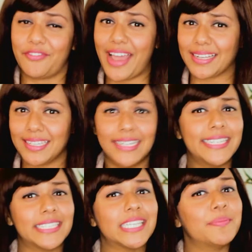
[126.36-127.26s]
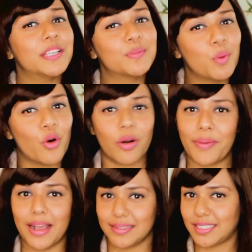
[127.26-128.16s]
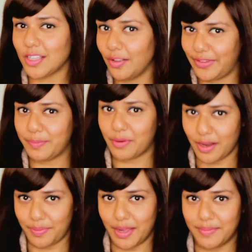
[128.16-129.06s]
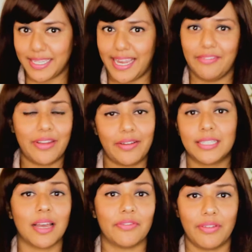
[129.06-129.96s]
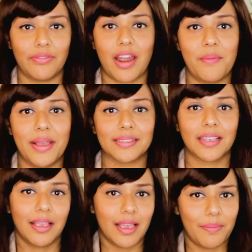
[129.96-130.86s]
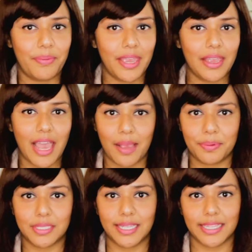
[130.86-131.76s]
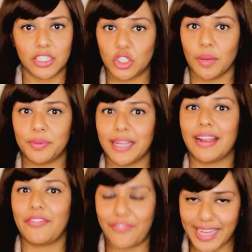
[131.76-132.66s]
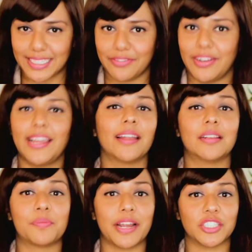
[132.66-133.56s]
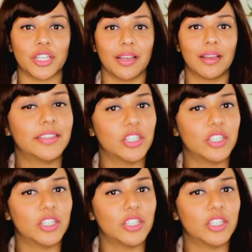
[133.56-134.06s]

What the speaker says: In fact, leadership is more about solving problems in very tough environments and being able to get the job done effectively under pressure.